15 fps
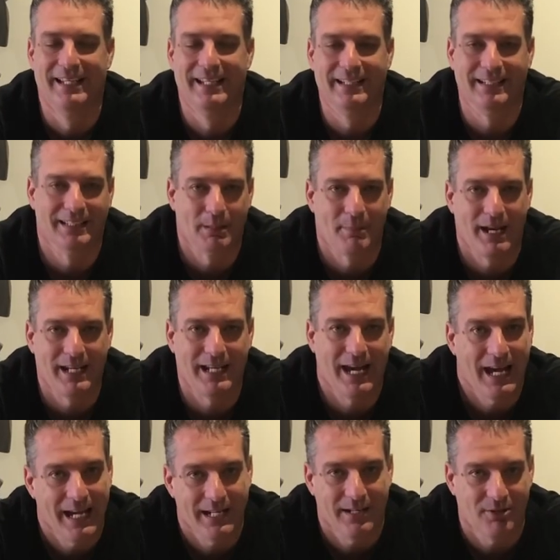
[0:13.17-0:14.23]
Now they made
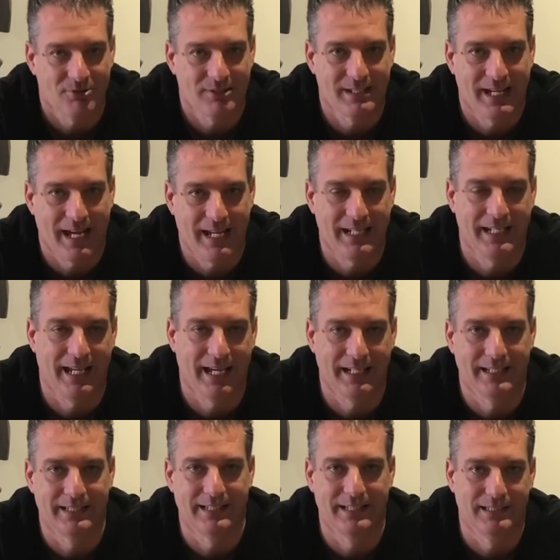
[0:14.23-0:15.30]
888
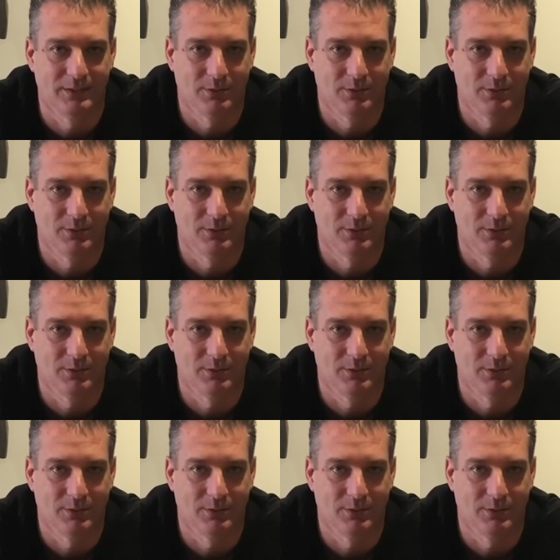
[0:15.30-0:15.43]
of these,